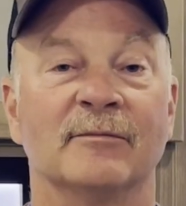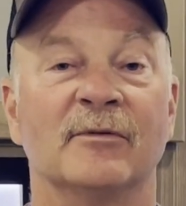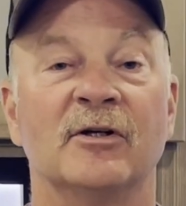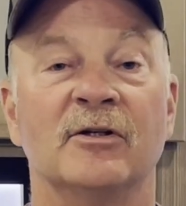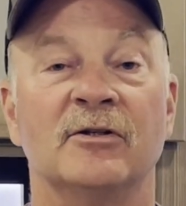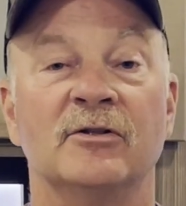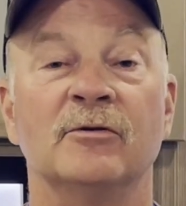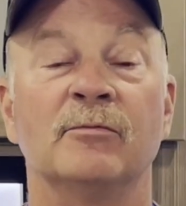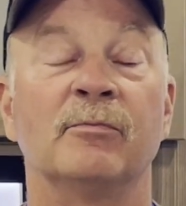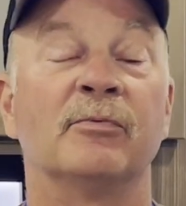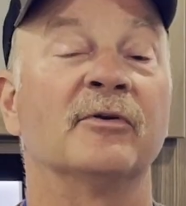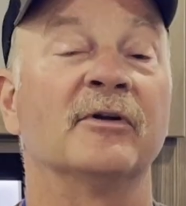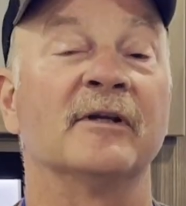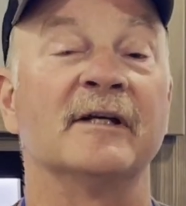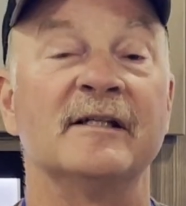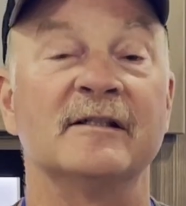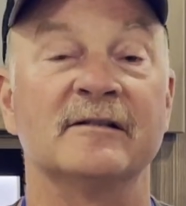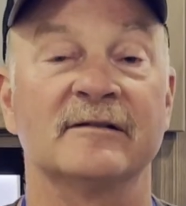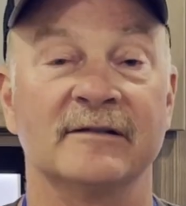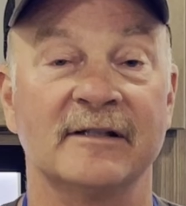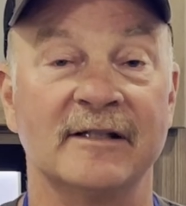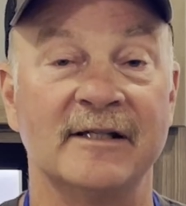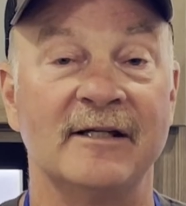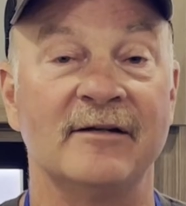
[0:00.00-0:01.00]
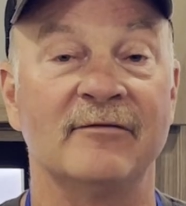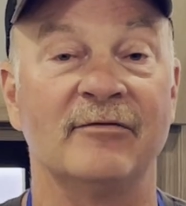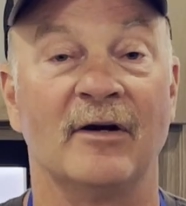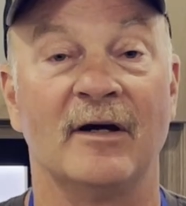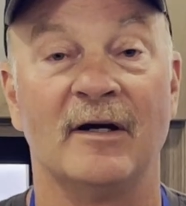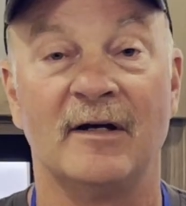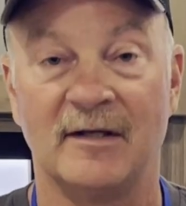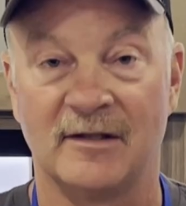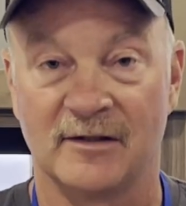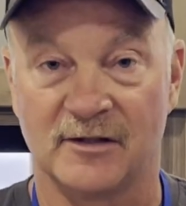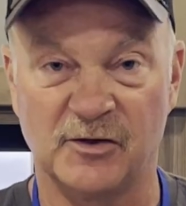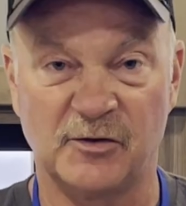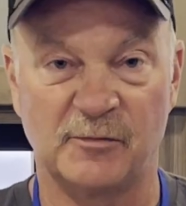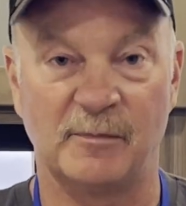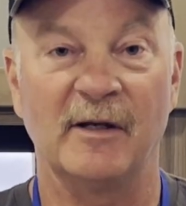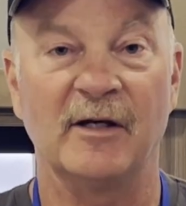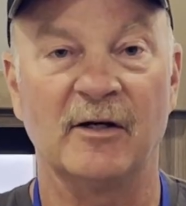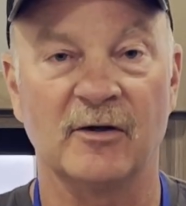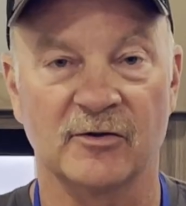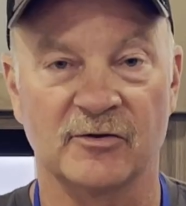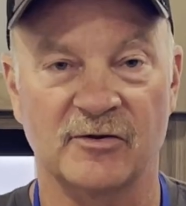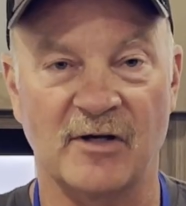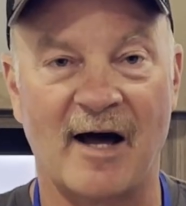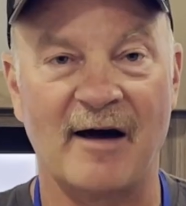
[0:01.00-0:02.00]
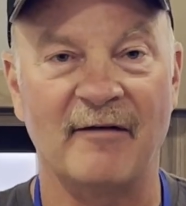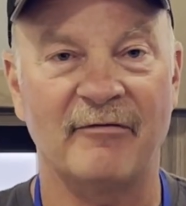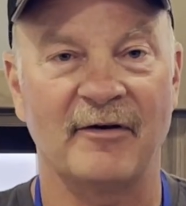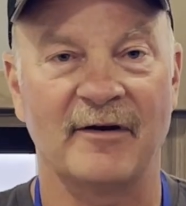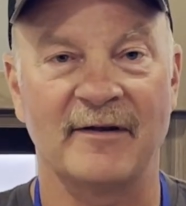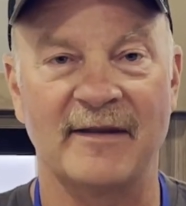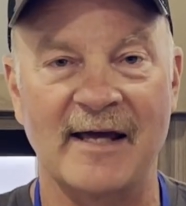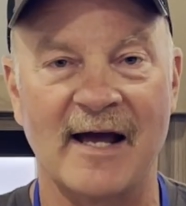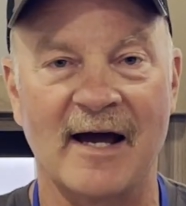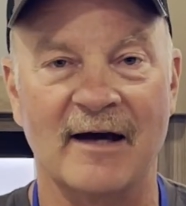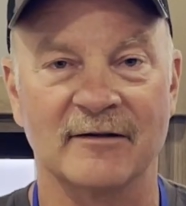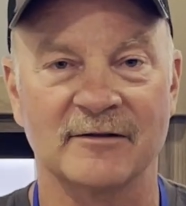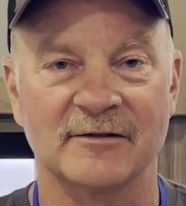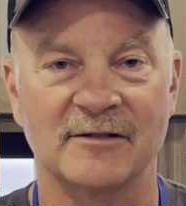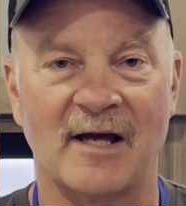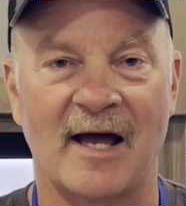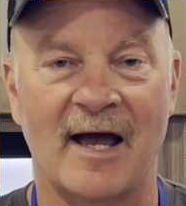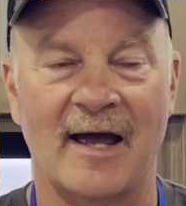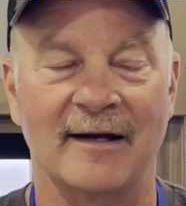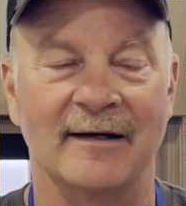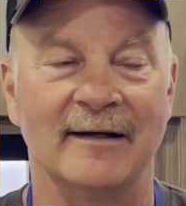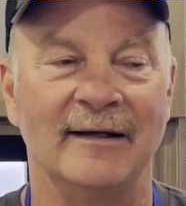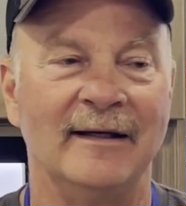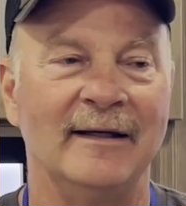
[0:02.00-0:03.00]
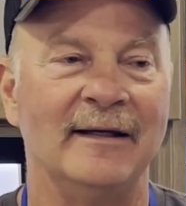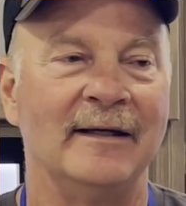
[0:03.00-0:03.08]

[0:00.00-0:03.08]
can you please leave the speakers off on the outside?